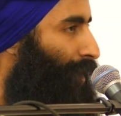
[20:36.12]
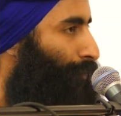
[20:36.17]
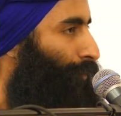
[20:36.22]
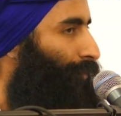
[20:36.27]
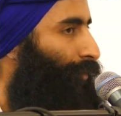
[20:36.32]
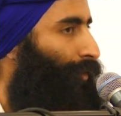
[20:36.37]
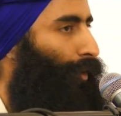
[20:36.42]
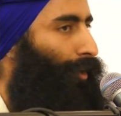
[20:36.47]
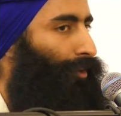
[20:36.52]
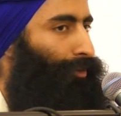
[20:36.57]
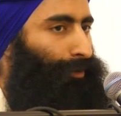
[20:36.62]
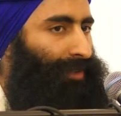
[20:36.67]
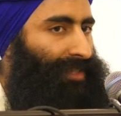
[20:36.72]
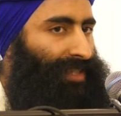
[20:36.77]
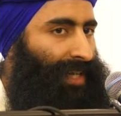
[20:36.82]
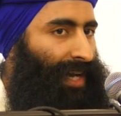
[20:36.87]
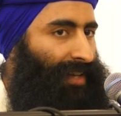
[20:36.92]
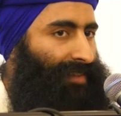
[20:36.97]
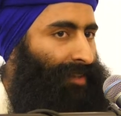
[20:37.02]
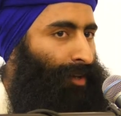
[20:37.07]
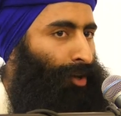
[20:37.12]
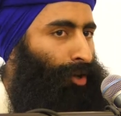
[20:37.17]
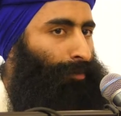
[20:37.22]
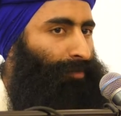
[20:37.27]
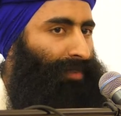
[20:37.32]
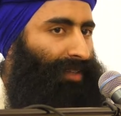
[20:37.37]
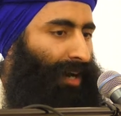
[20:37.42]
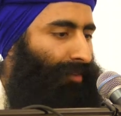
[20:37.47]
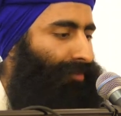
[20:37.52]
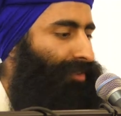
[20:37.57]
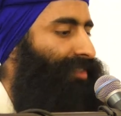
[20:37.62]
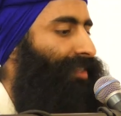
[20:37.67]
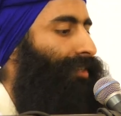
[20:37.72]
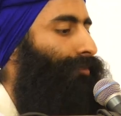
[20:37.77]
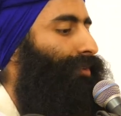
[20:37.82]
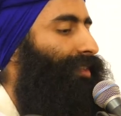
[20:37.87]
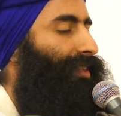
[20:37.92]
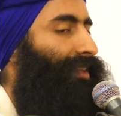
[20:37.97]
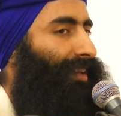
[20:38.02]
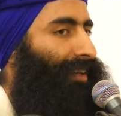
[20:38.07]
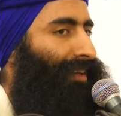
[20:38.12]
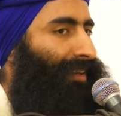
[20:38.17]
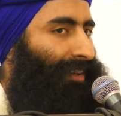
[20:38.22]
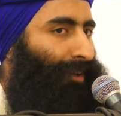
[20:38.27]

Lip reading: of cloth which he has at home, covers it with a little